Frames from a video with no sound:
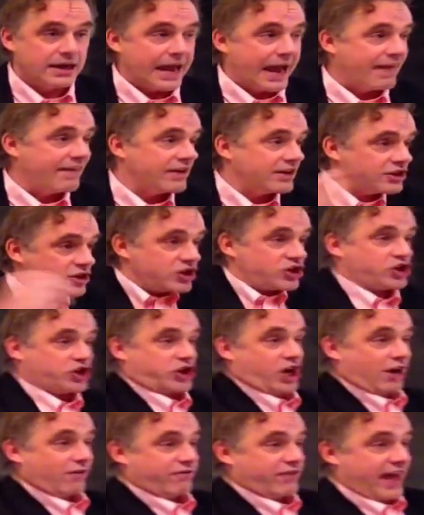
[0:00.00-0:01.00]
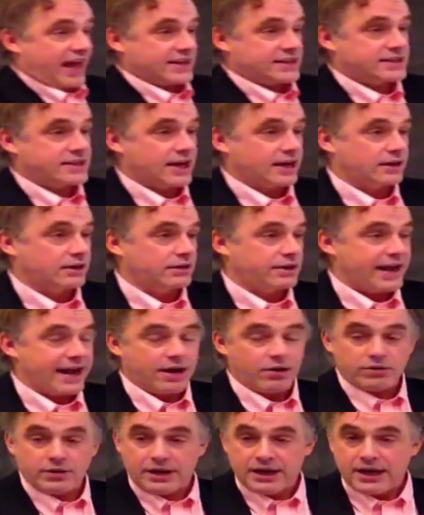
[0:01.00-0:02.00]
And then you just shove that sucker
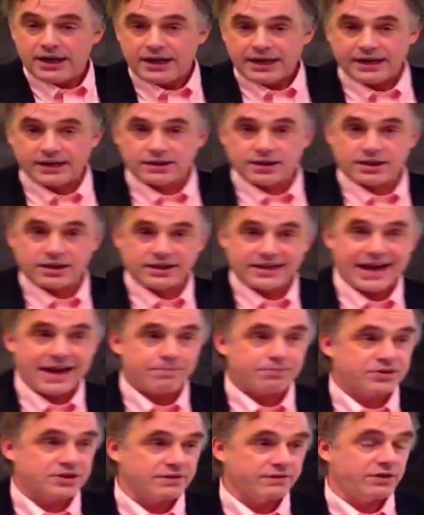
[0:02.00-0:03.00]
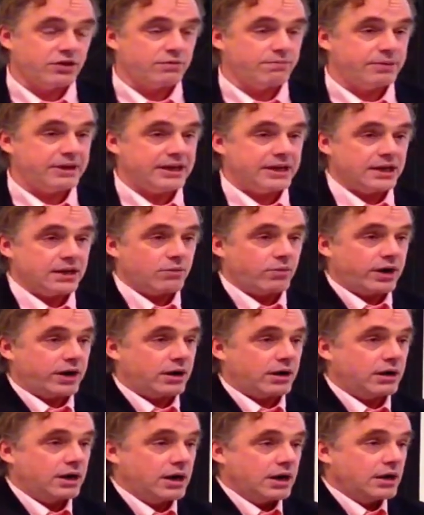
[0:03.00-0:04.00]
down into the depths of your being
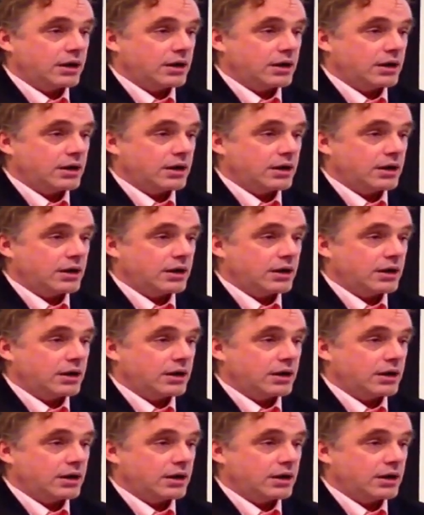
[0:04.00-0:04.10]
where,